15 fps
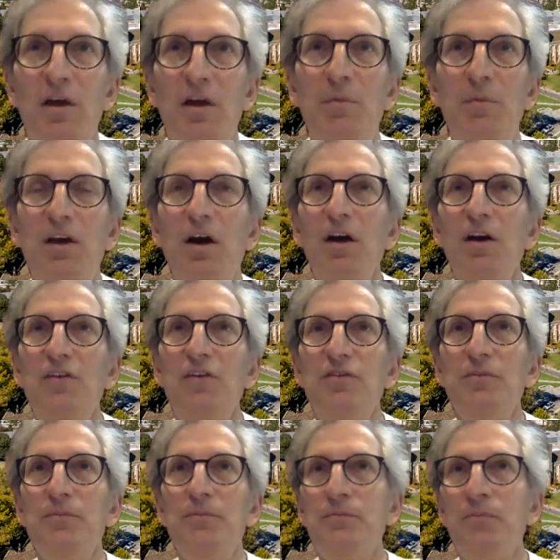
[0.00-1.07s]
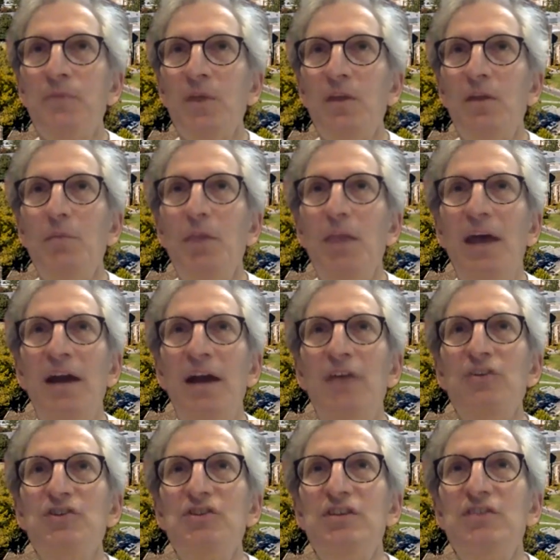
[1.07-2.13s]
because the bladder
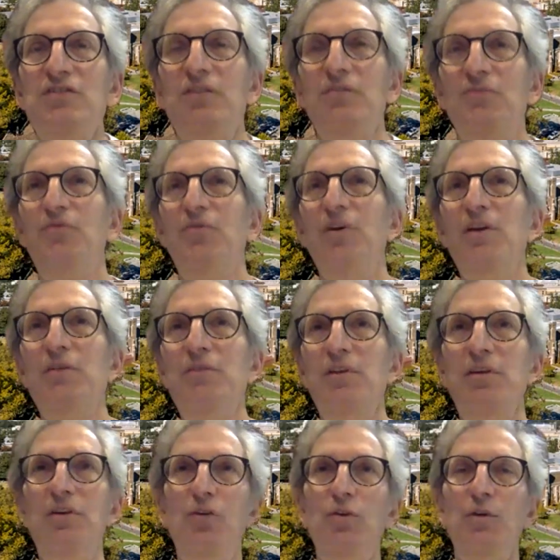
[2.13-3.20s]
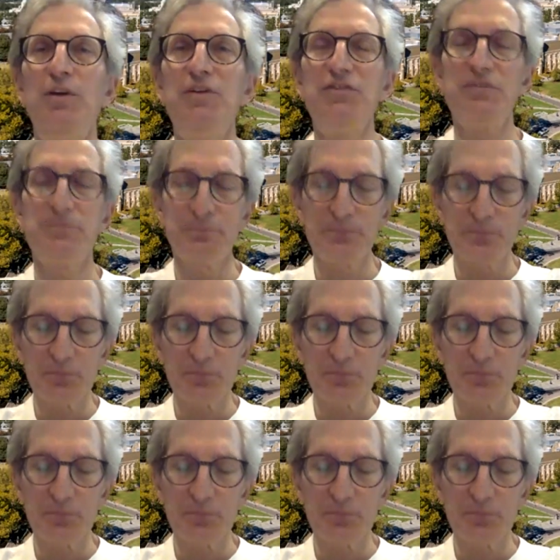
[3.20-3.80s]
sits in front of the uterus